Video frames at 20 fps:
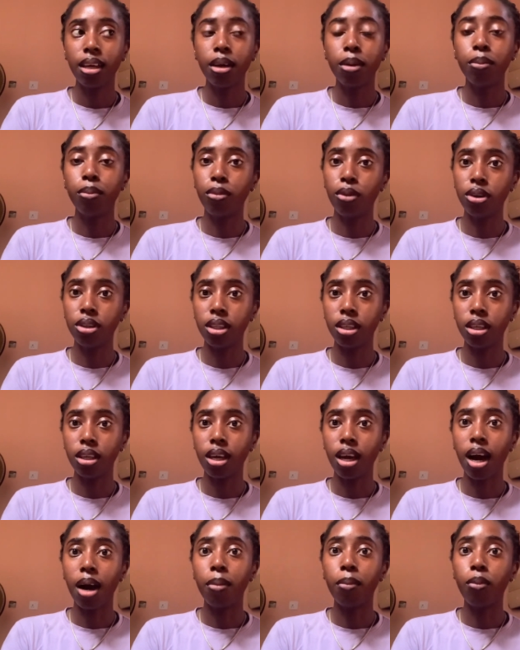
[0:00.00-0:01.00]
money
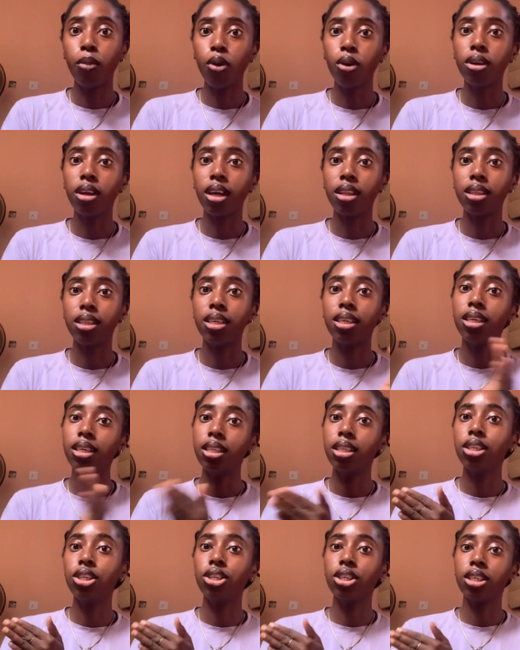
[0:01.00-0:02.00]
are more than the
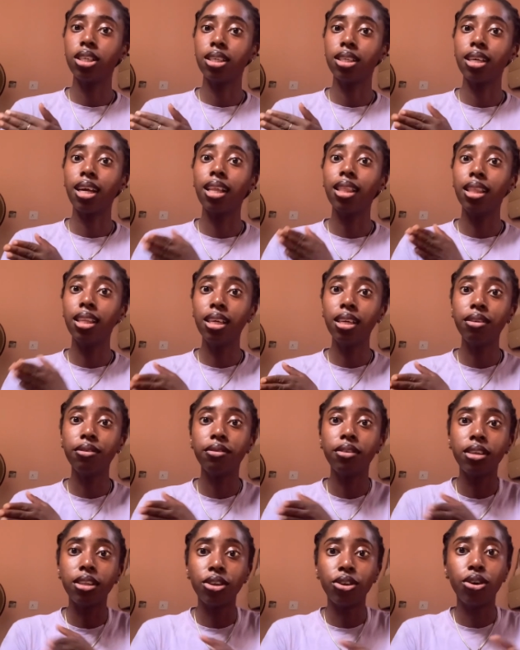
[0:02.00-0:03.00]
indigents that live
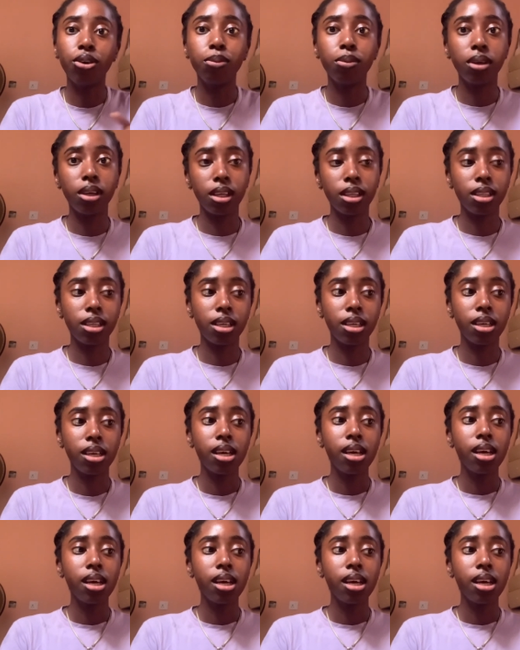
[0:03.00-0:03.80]
in the community,